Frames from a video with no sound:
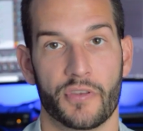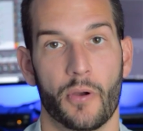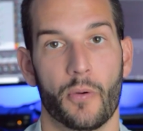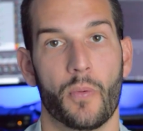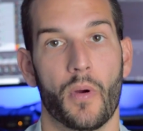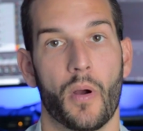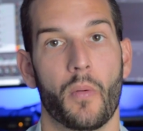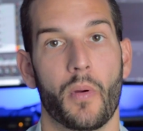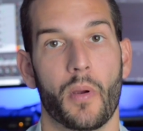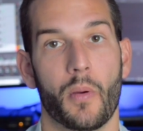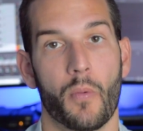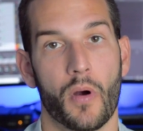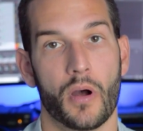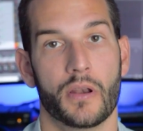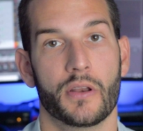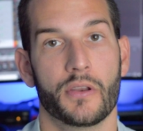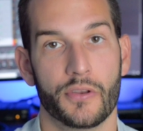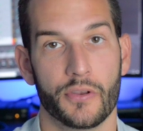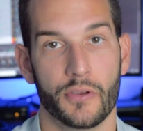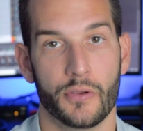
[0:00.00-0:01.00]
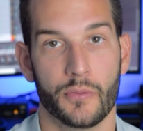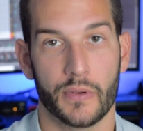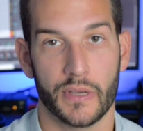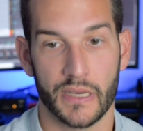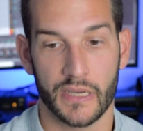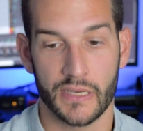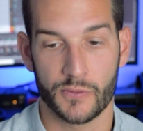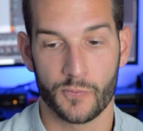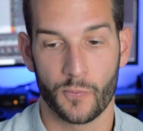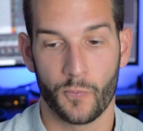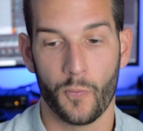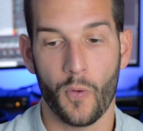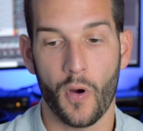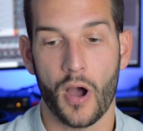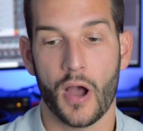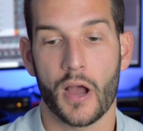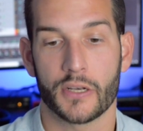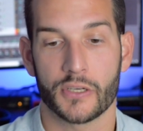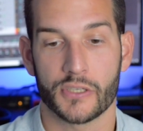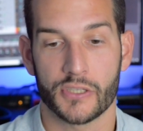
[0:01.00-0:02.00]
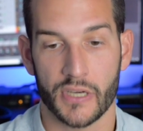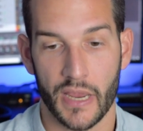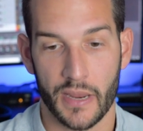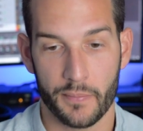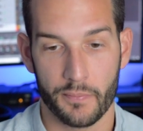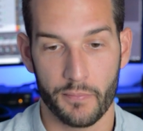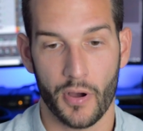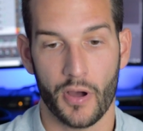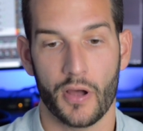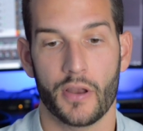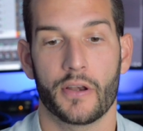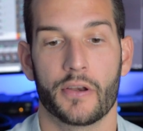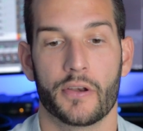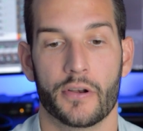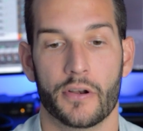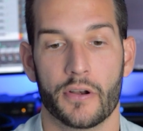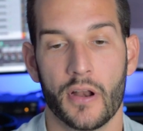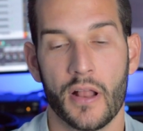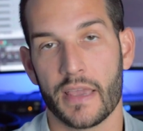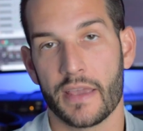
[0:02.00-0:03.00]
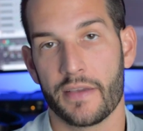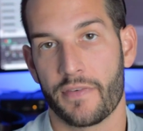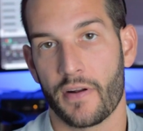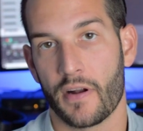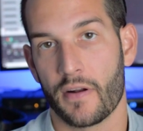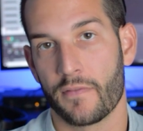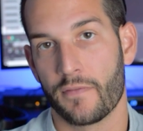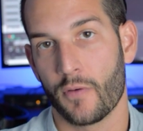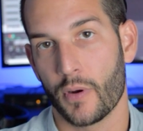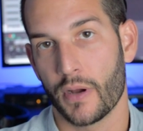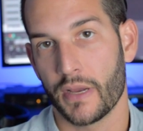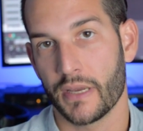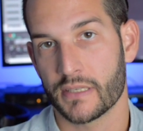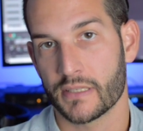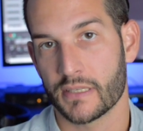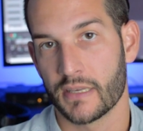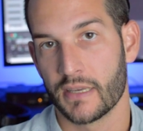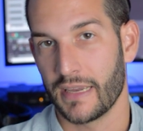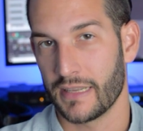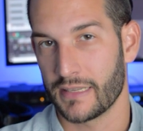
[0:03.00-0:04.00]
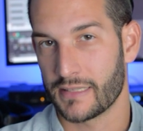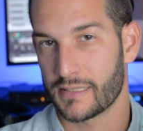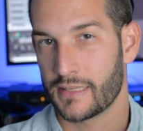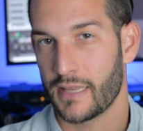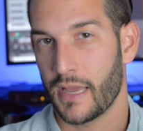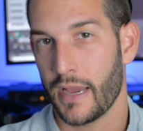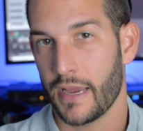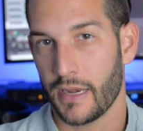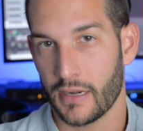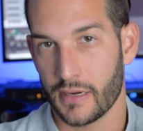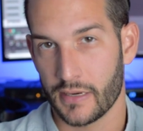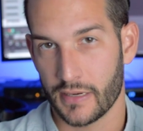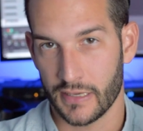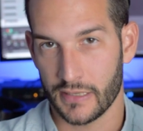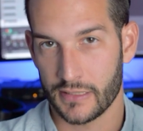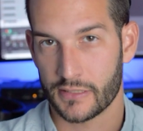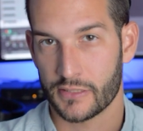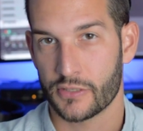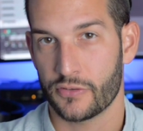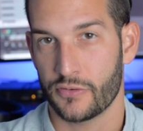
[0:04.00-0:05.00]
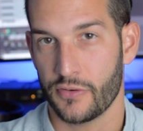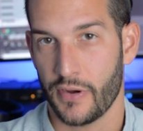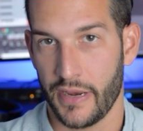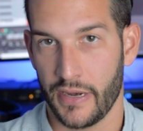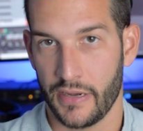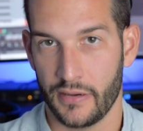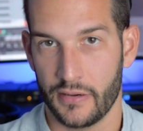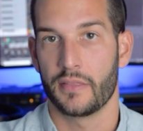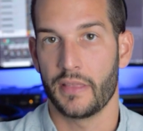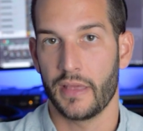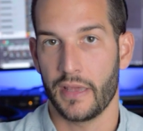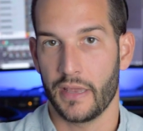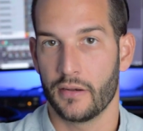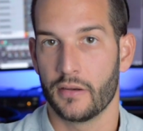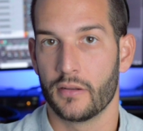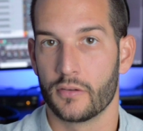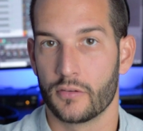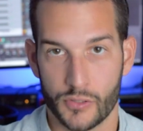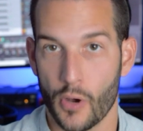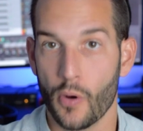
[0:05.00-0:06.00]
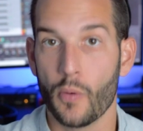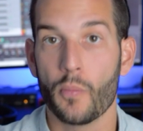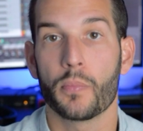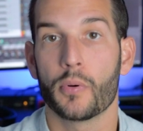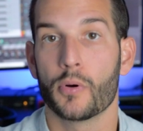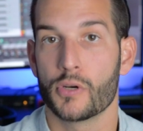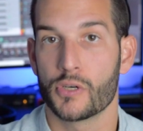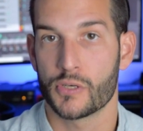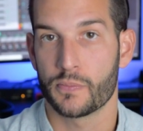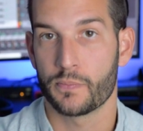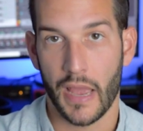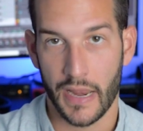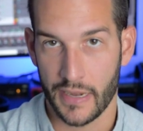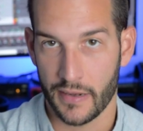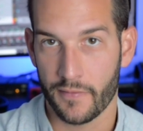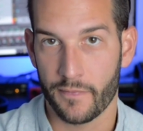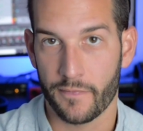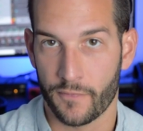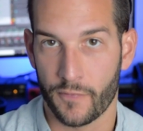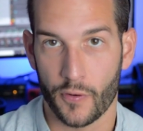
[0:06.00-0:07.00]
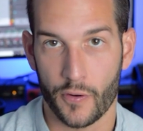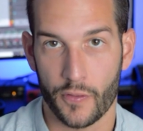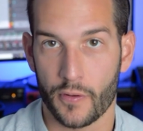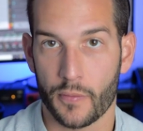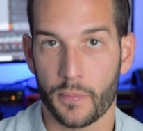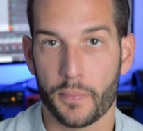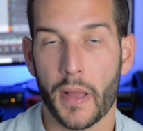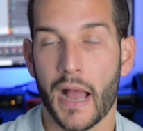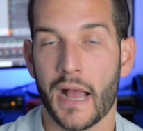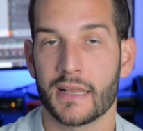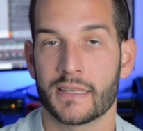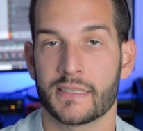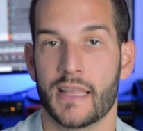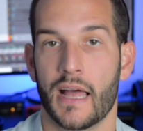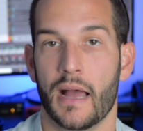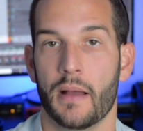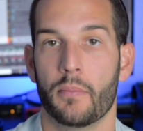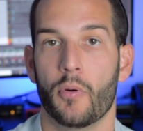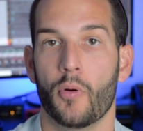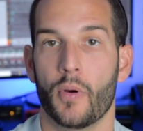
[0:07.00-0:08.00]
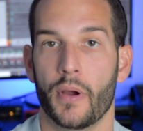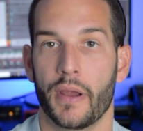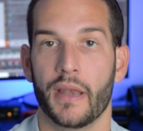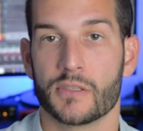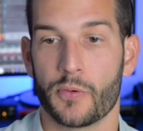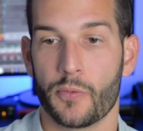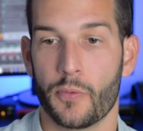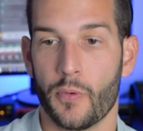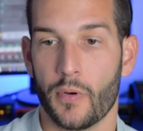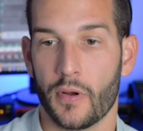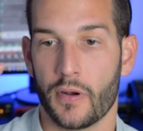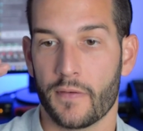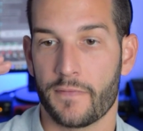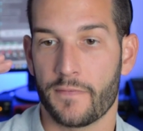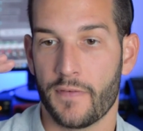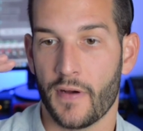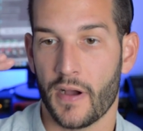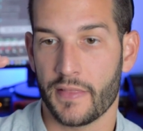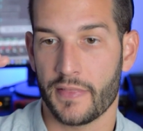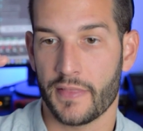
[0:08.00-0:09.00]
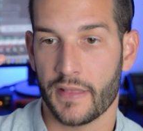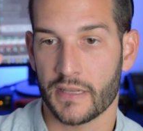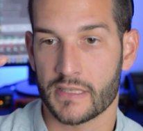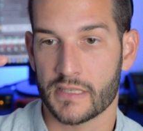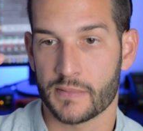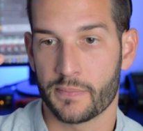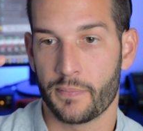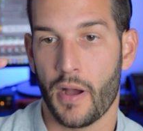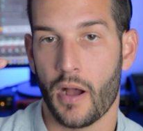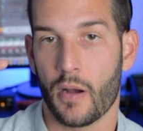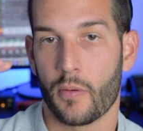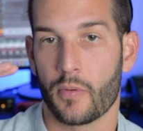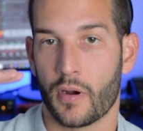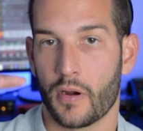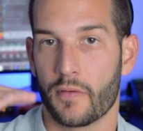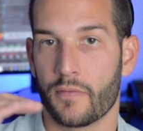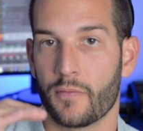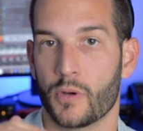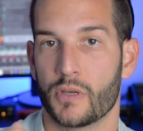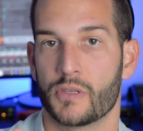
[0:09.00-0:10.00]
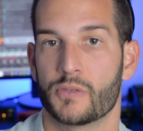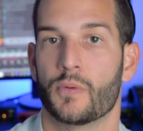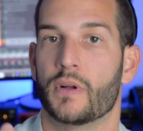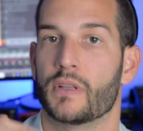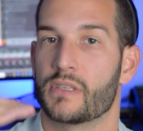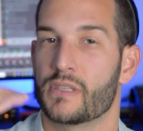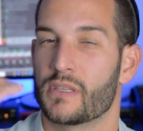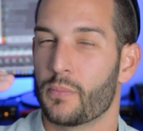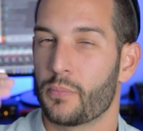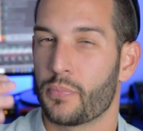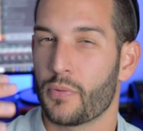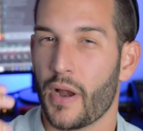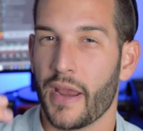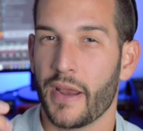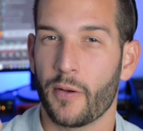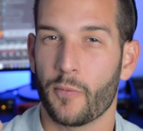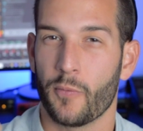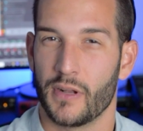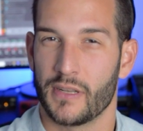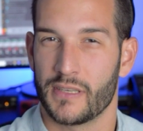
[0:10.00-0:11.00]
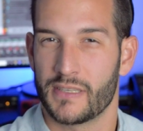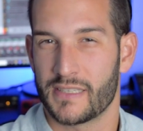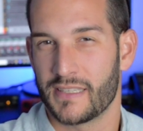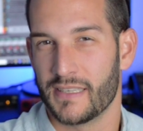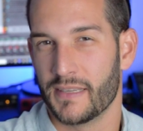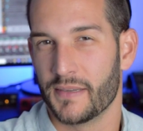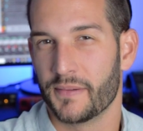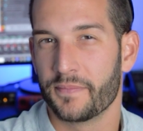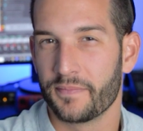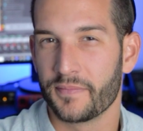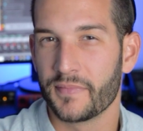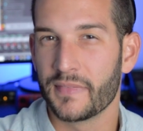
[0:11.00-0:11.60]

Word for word: So what we want to do is watch and monitor if our voice gets tight, gets strained, then don't push any further past that point. So we want to find that spot where our voice wants to break, wants to